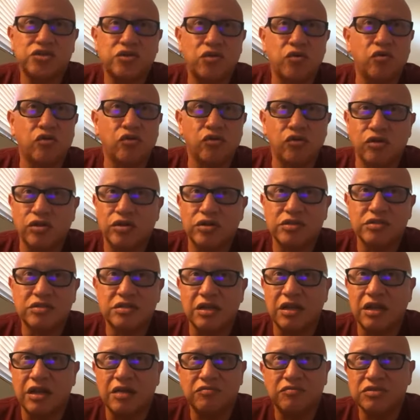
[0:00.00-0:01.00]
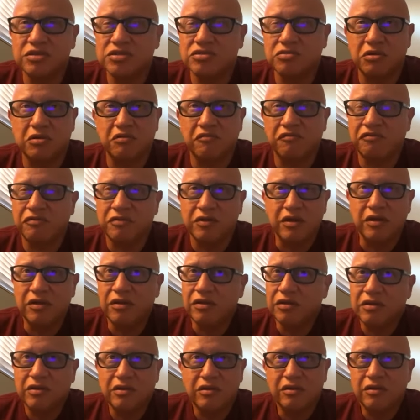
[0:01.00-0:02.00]
schools and I was sort of,
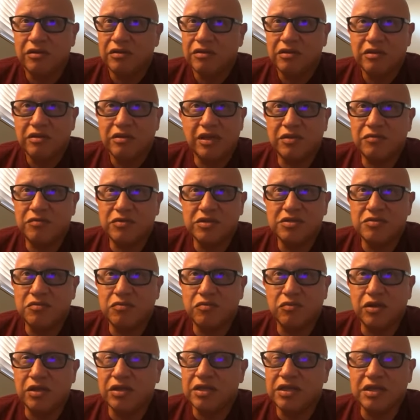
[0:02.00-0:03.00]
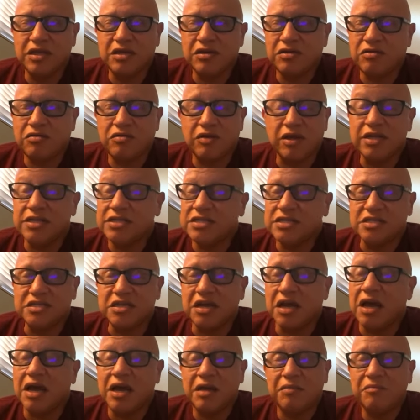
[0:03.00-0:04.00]
it was a really crazy
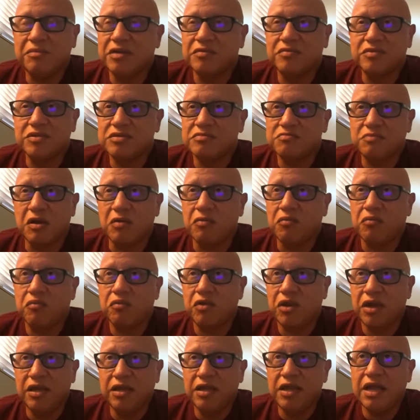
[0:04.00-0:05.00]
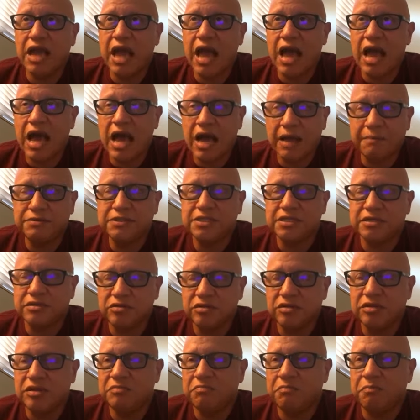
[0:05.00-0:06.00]
time. It was a really
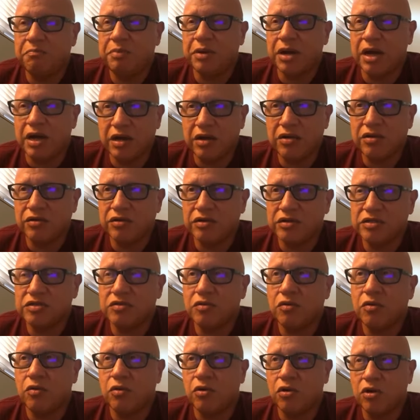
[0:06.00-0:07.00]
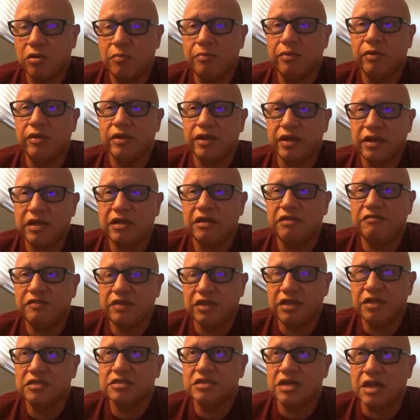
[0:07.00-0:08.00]
absolutely bonkers, horrible,
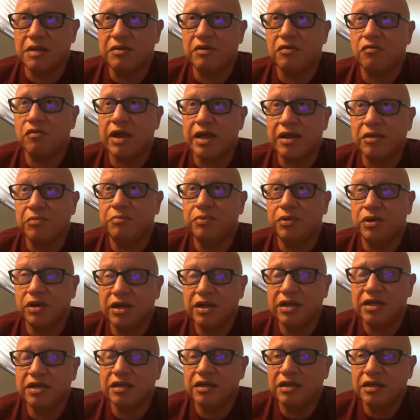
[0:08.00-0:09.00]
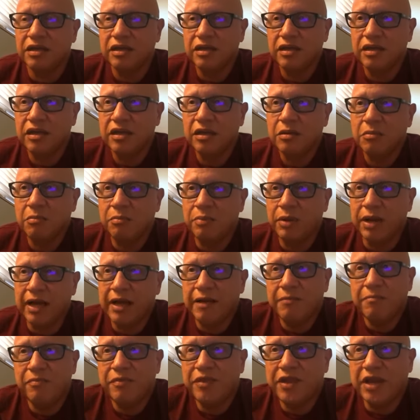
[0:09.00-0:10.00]
inconvenient time to write a book.
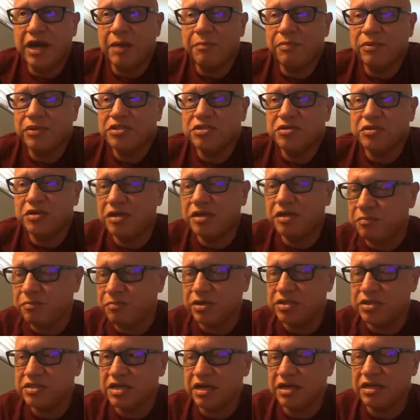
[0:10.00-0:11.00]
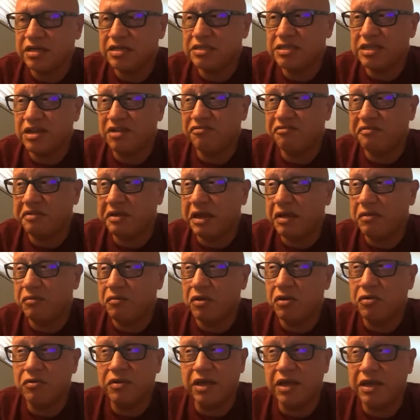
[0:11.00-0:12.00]
But the opportunity presented itself when I
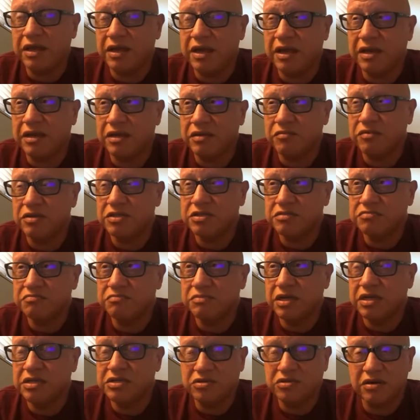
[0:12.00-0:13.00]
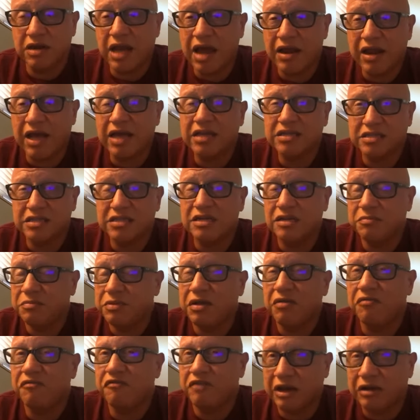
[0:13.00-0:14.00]
wrote it. And it was, it turned out actually to be
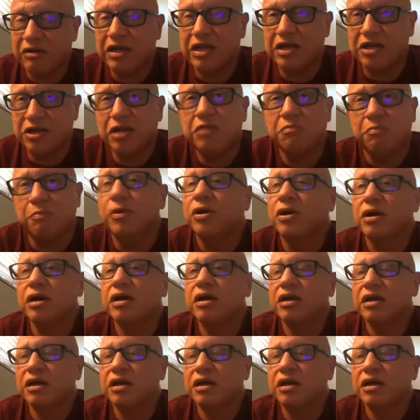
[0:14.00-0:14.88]
a very good book.